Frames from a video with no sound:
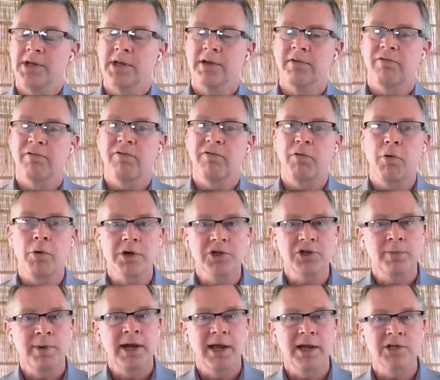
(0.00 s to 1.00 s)
the
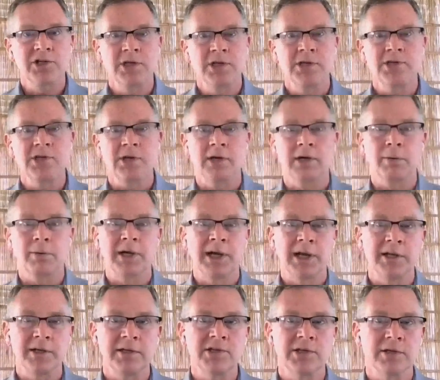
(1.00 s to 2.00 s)
enforcement actions that are
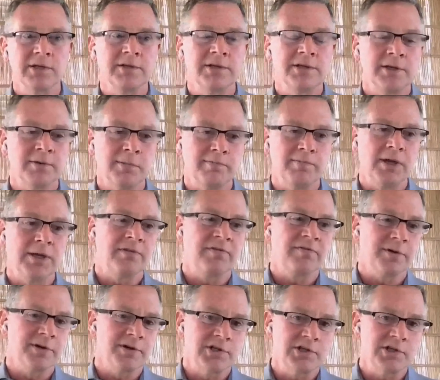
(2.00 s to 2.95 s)
related to, you know,